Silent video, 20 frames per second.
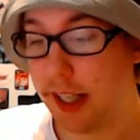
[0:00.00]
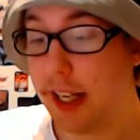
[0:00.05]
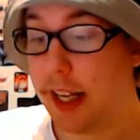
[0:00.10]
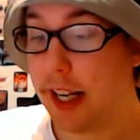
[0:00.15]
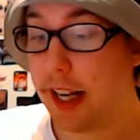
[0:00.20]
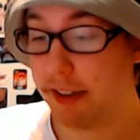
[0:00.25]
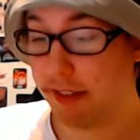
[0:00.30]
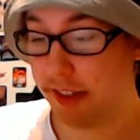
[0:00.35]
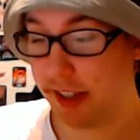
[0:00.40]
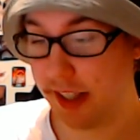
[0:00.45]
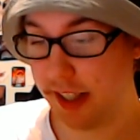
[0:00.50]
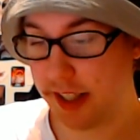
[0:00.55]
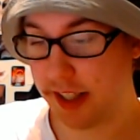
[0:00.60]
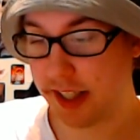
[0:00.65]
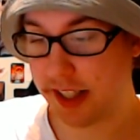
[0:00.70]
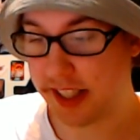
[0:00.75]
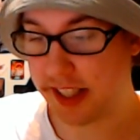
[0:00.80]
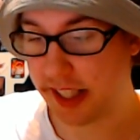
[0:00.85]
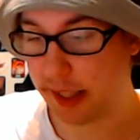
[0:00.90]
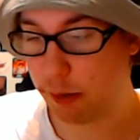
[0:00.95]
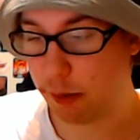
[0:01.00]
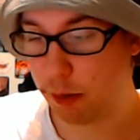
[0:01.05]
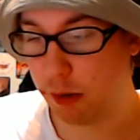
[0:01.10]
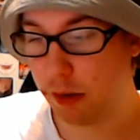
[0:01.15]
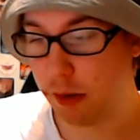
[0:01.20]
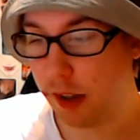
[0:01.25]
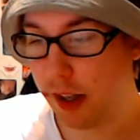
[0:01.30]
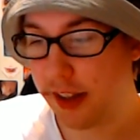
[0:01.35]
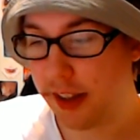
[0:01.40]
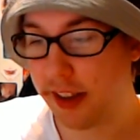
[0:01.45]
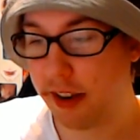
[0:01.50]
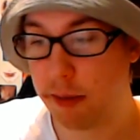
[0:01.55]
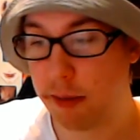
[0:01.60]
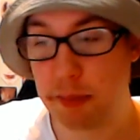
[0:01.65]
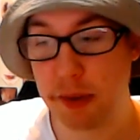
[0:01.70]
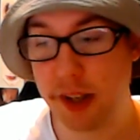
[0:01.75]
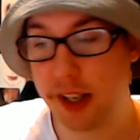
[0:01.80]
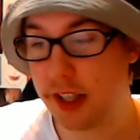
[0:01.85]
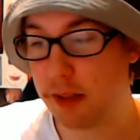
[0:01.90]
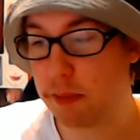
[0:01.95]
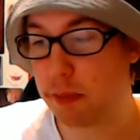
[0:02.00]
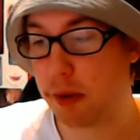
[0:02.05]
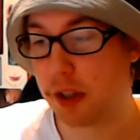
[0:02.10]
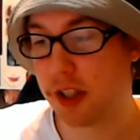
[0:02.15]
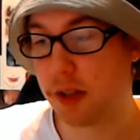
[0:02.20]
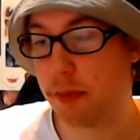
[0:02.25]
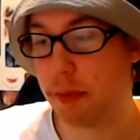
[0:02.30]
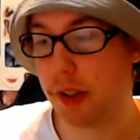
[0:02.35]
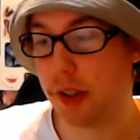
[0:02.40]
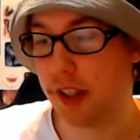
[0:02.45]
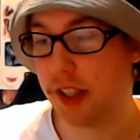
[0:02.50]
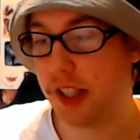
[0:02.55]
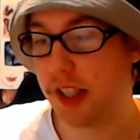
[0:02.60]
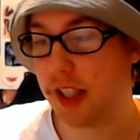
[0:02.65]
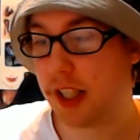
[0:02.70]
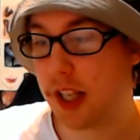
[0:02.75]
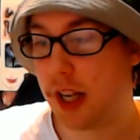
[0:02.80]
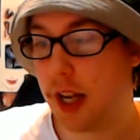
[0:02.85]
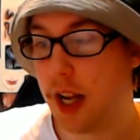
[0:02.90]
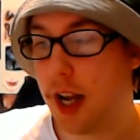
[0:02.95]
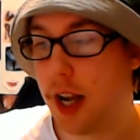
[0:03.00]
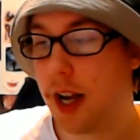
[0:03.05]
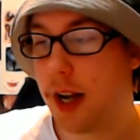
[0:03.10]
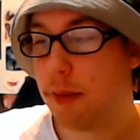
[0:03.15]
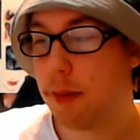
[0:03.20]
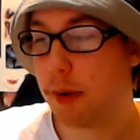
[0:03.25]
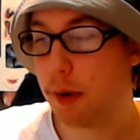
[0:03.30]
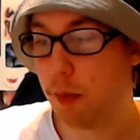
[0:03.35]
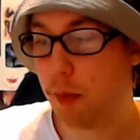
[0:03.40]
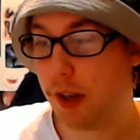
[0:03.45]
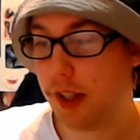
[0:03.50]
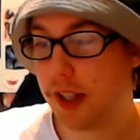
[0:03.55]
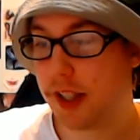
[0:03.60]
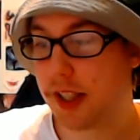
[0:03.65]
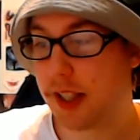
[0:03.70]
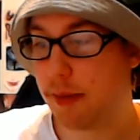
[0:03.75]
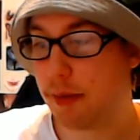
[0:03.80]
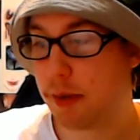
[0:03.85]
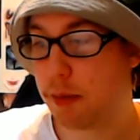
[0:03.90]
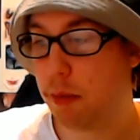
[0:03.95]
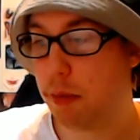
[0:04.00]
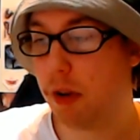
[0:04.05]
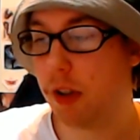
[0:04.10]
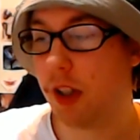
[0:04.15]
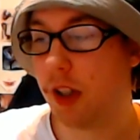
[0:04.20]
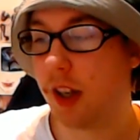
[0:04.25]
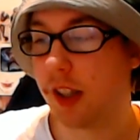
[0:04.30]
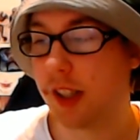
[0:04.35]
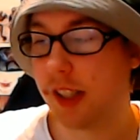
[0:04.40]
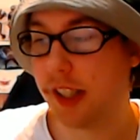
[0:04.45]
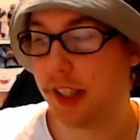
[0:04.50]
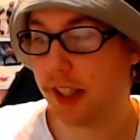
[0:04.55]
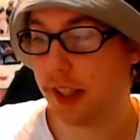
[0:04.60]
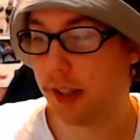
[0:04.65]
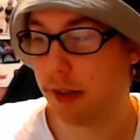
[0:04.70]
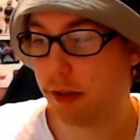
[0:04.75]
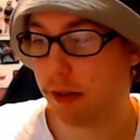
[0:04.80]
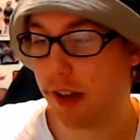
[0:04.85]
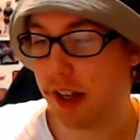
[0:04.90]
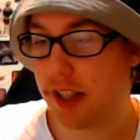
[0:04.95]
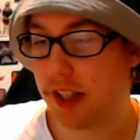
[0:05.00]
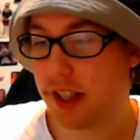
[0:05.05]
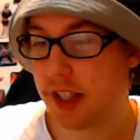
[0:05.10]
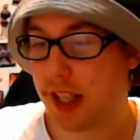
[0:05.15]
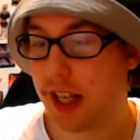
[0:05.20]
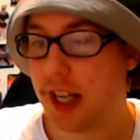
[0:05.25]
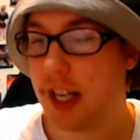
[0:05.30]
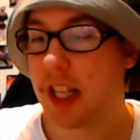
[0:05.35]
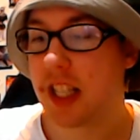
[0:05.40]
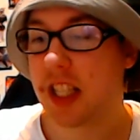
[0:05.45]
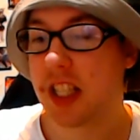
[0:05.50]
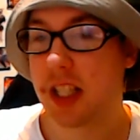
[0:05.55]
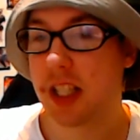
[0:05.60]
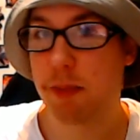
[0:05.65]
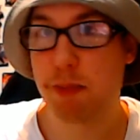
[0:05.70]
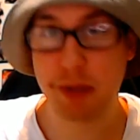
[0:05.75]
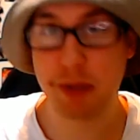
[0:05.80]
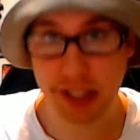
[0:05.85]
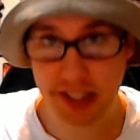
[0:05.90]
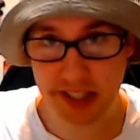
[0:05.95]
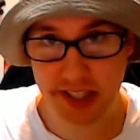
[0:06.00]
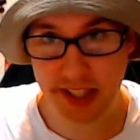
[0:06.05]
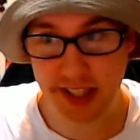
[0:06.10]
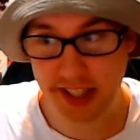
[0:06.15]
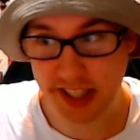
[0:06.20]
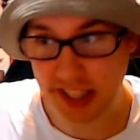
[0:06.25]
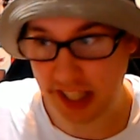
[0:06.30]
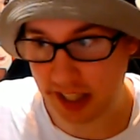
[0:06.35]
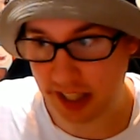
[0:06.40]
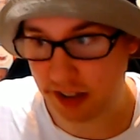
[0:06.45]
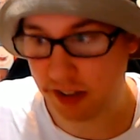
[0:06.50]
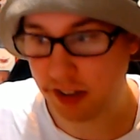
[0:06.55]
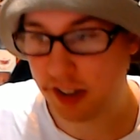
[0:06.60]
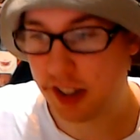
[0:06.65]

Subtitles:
If it is a sequel, there are plenty of possibilities, but one seems more likely than the rest: Splinter Cell.